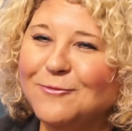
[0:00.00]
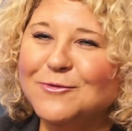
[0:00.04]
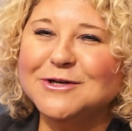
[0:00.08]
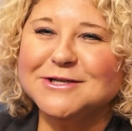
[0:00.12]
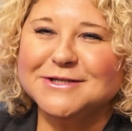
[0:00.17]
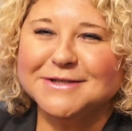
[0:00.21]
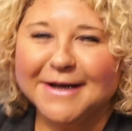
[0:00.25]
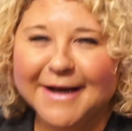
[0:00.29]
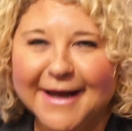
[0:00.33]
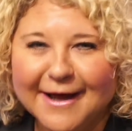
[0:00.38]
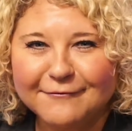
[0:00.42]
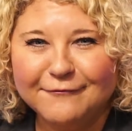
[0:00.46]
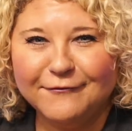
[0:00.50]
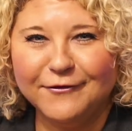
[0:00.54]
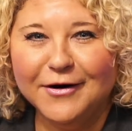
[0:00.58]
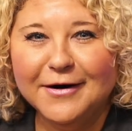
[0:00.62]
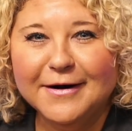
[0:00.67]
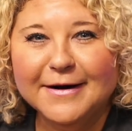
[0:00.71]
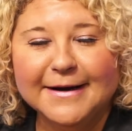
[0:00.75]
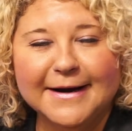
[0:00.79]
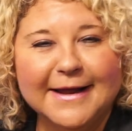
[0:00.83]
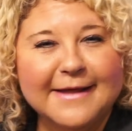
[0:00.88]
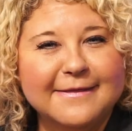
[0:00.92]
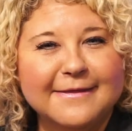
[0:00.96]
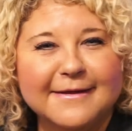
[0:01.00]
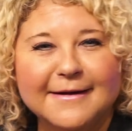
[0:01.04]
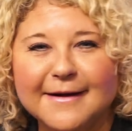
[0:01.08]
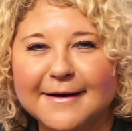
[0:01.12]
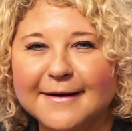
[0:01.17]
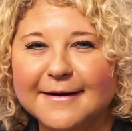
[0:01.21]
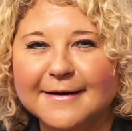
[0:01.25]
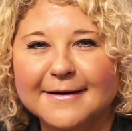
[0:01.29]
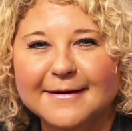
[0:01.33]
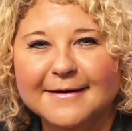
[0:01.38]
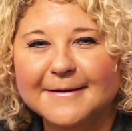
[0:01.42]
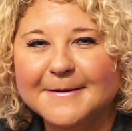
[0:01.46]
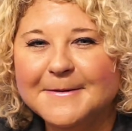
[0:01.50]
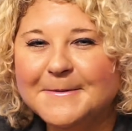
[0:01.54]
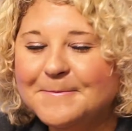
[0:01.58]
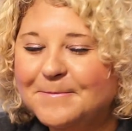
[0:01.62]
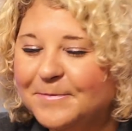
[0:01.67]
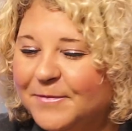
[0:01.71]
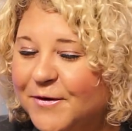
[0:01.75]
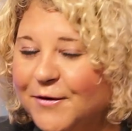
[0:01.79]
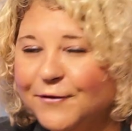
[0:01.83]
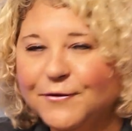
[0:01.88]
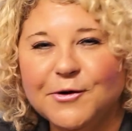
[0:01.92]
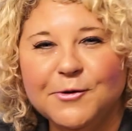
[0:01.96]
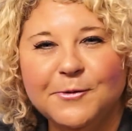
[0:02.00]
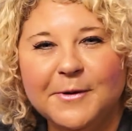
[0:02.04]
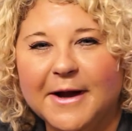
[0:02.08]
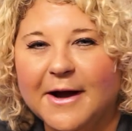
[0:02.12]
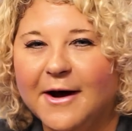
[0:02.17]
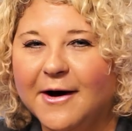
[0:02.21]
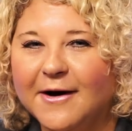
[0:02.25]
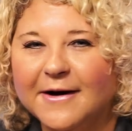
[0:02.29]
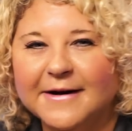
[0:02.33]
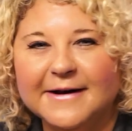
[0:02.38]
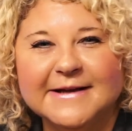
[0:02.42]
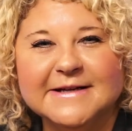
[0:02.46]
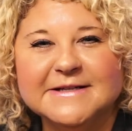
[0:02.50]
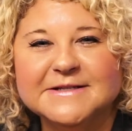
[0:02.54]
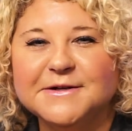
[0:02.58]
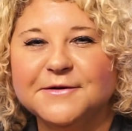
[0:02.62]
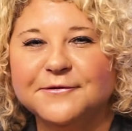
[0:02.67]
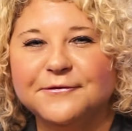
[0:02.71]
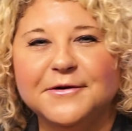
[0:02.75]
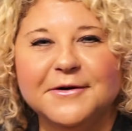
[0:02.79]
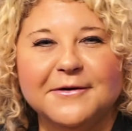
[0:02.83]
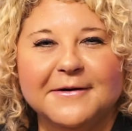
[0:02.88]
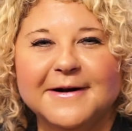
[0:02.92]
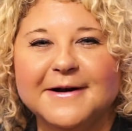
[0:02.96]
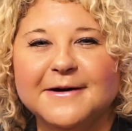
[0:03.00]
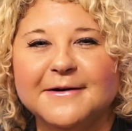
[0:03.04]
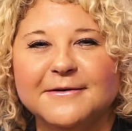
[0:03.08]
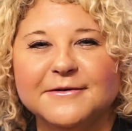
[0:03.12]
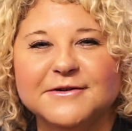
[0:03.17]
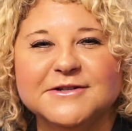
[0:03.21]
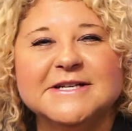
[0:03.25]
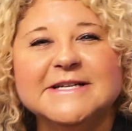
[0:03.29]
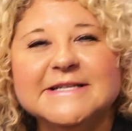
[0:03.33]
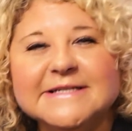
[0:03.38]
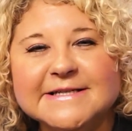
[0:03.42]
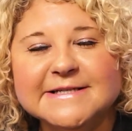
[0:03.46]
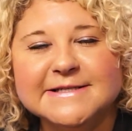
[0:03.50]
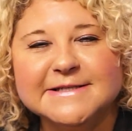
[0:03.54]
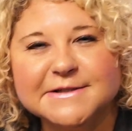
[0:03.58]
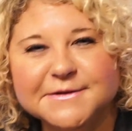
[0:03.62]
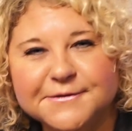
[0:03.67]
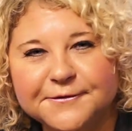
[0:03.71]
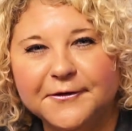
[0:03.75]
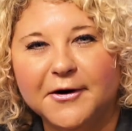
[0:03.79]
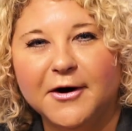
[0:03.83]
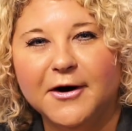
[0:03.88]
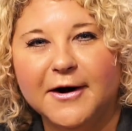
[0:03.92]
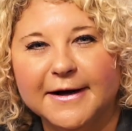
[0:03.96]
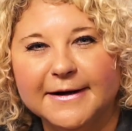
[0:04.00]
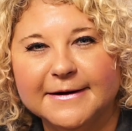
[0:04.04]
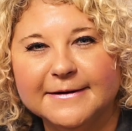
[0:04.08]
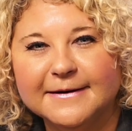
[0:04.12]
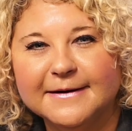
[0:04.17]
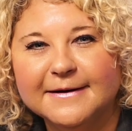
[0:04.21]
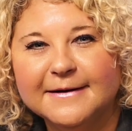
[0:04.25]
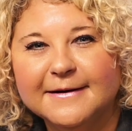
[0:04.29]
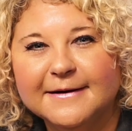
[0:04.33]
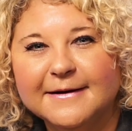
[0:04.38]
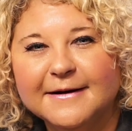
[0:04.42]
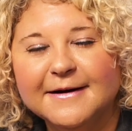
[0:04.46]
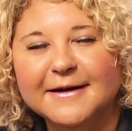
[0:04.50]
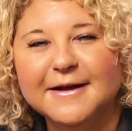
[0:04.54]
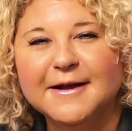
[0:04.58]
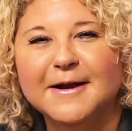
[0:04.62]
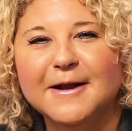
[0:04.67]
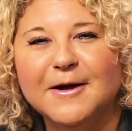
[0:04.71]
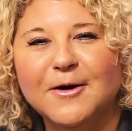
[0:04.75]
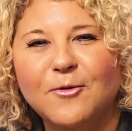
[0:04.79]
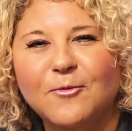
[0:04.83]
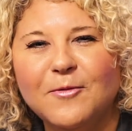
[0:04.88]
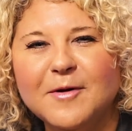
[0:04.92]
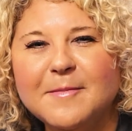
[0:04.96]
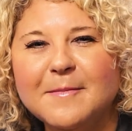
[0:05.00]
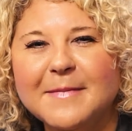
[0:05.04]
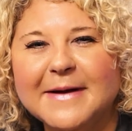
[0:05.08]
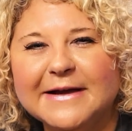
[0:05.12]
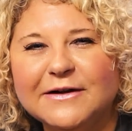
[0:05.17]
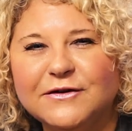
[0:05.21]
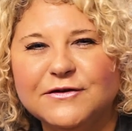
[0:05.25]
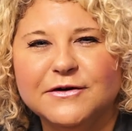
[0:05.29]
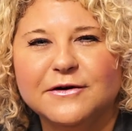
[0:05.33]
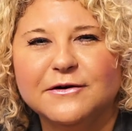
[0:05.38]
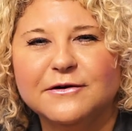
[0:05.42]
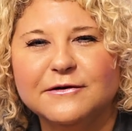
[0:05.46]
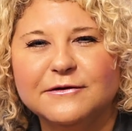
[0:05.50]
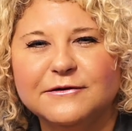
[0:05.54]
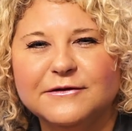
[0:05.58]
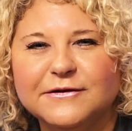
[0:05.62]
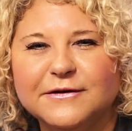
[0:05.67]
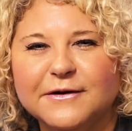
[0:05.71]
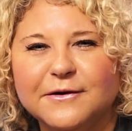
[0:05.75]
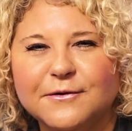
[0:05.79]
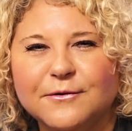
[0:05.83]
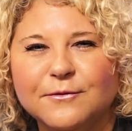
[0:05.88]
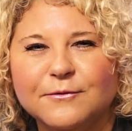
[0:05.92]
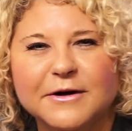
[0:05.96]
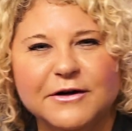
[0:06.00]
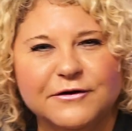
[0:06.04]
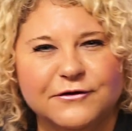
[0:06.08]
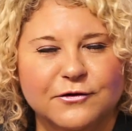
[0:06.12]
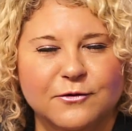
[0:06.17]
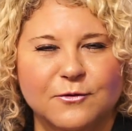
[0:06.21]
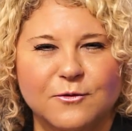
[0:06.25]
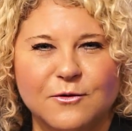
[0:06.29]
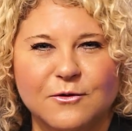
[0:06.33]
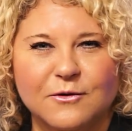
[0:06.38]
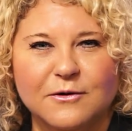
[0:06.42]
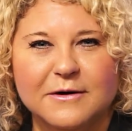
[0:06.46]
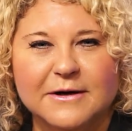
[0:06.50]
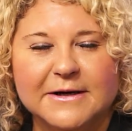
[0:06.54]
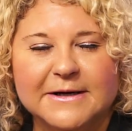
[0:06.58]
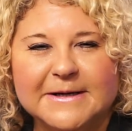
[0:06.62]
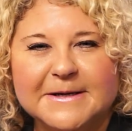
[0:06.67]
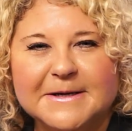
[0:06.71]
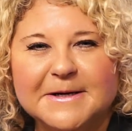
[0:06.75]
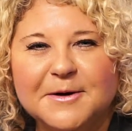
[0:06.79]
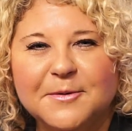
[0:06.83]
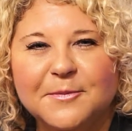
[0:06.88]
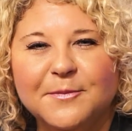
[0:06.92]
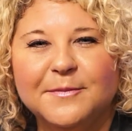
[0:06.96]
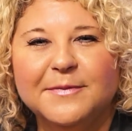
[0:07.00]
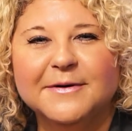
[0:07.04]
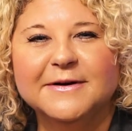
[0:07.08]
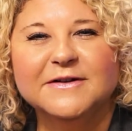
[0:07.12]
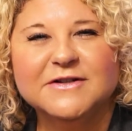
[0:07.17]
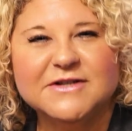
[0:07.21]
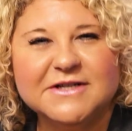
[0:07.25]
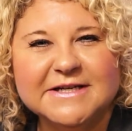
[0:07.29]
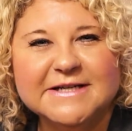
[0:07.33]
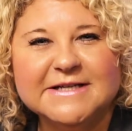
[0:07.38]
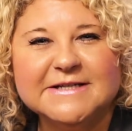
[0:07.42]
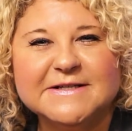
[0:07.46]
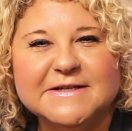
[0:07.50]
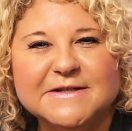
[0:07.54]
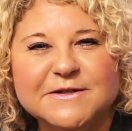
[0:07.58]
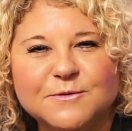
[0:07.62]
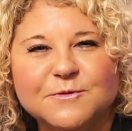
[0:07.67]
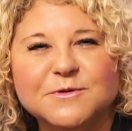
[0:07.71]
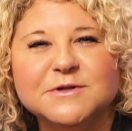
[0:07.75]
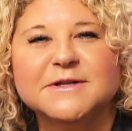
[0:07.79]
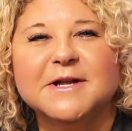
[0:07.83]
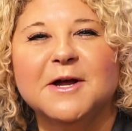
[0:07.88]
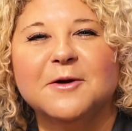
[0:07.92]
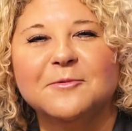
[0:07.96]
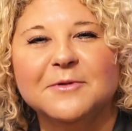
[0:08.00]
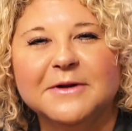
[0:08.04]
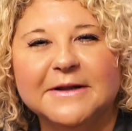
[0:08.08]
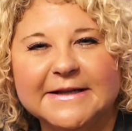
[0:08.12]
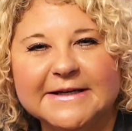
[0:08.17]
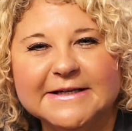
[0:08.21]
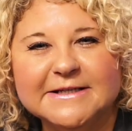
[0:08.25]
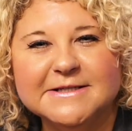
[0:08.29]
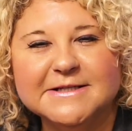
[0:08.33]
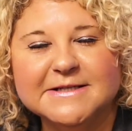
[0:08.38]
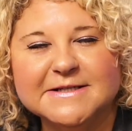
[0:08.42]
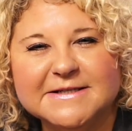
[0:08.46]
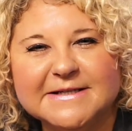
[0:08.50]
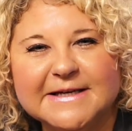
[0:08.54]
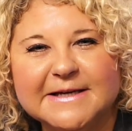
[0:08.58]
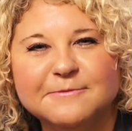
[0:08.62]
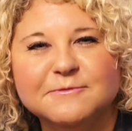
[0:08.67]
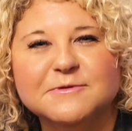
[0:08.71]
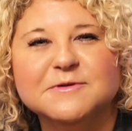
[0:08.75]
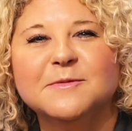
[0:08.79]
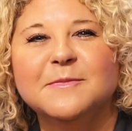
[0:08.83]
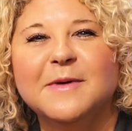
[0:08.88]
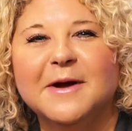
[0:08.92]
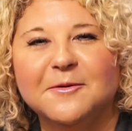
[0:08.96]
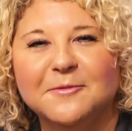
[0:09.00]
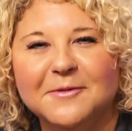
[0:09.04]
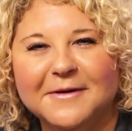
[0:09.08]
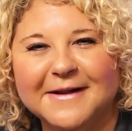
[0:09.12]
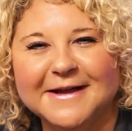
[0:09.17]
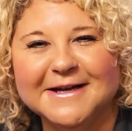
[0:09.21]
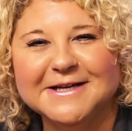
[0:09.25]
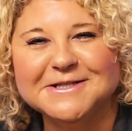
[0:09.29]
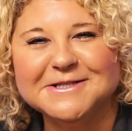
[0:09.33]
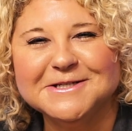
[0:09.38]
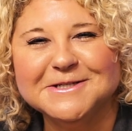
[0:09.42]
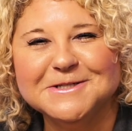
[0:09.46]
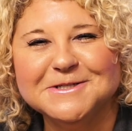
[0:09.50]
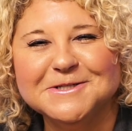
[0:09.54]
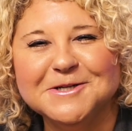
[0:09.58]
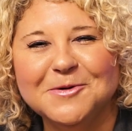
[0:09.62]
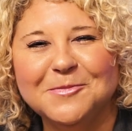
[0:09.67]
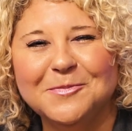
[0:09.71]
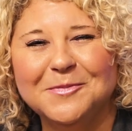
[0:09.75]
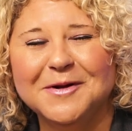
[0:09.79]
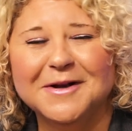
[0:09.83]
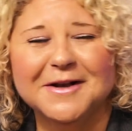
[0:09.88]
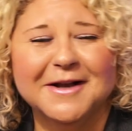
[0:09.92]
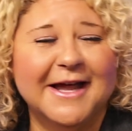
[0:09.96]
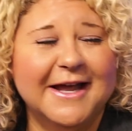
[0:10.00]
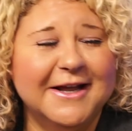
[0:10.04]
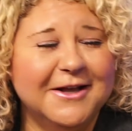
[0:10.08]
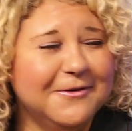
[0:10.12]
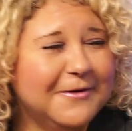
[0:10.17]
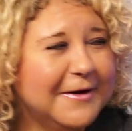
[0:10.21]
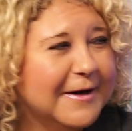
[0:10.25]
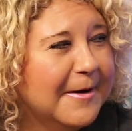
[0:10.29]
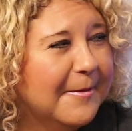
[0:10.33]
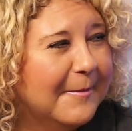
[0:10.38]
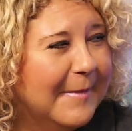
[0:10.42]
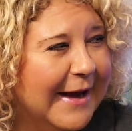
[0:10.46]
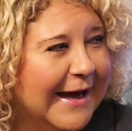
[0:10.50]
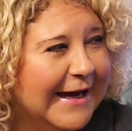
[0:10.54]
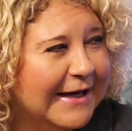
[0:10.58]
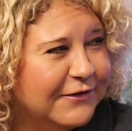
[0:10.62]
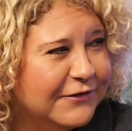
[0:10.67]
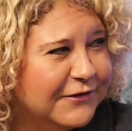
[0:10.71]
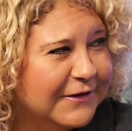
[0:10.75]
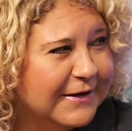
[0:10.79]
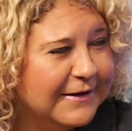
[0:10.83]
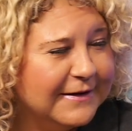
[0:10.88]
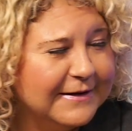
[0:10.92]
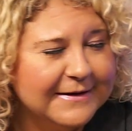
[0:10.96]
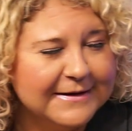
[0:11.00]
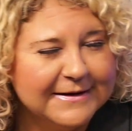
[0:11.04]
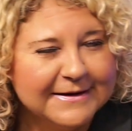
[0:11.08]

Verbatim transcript: we should have fun. I think the viewing audience, if you're here, Jesus is fun. You know, we make church so ritual, but Jesus was not religious. He was about relationship. And you can imagine